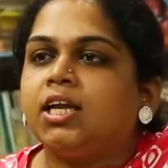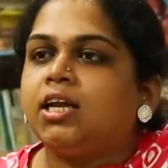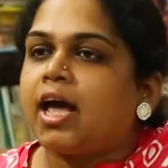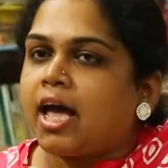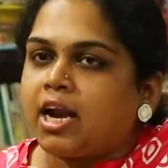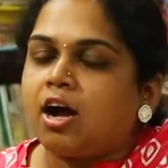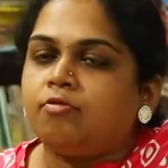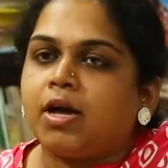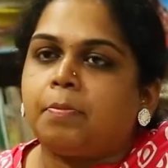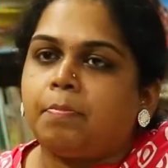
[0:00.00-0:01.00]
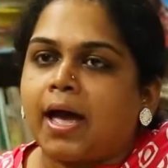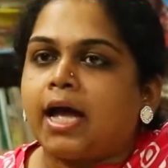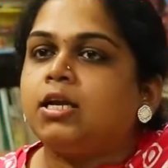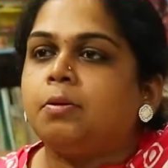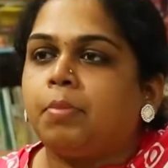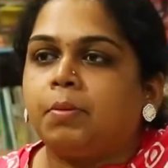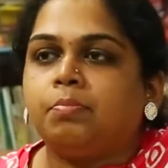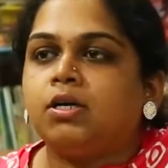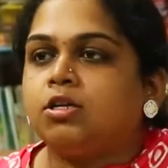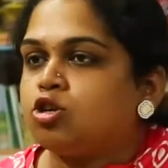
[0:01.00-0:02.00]
an era where pen and
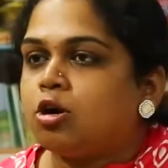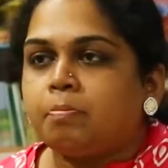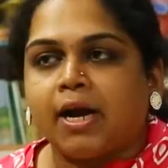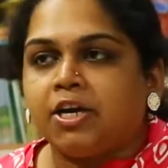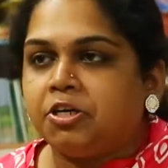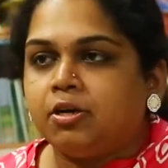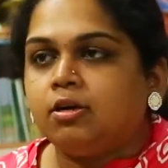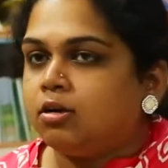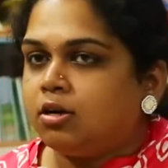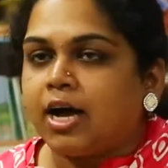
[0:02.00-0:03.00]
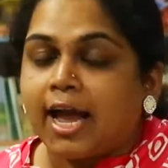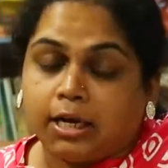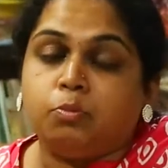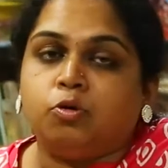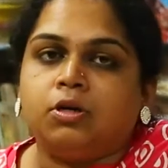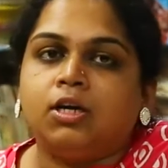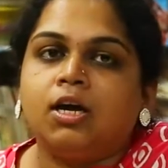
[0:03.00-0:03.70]
paper does not matter anymore.